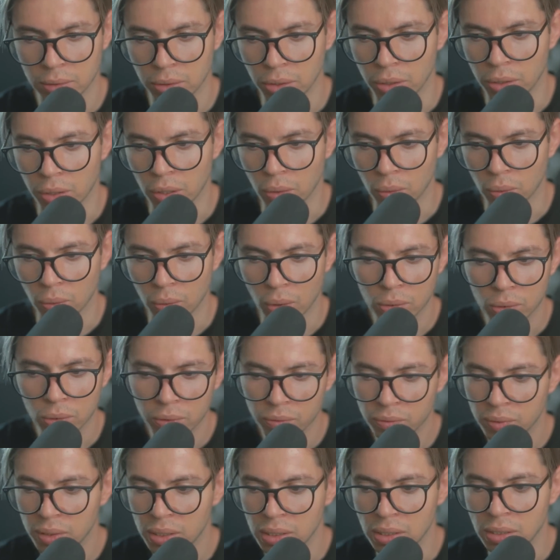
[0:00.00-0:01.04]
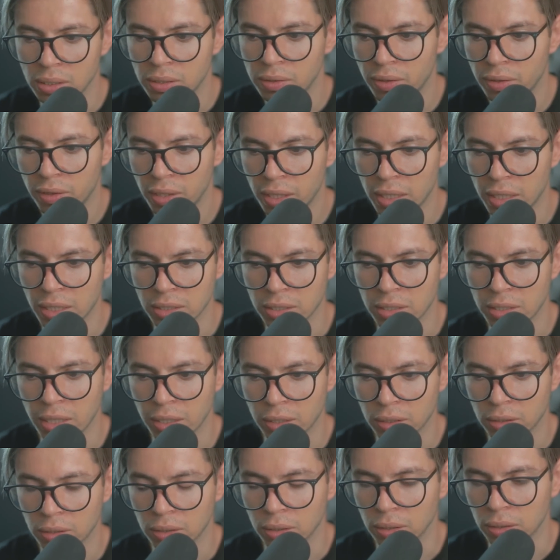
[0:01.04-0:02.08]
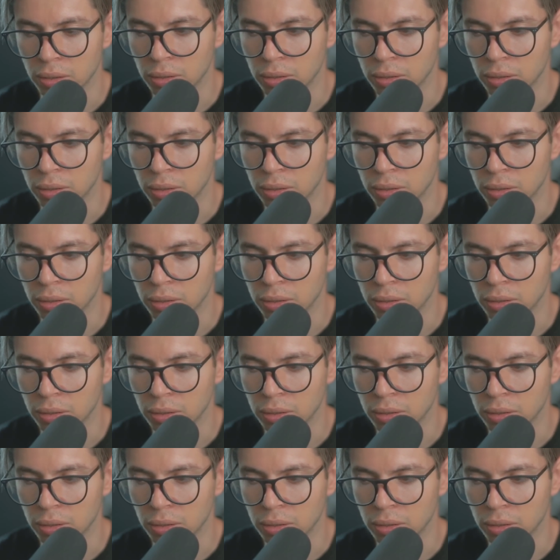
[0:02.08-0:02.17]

you know, all of these things, like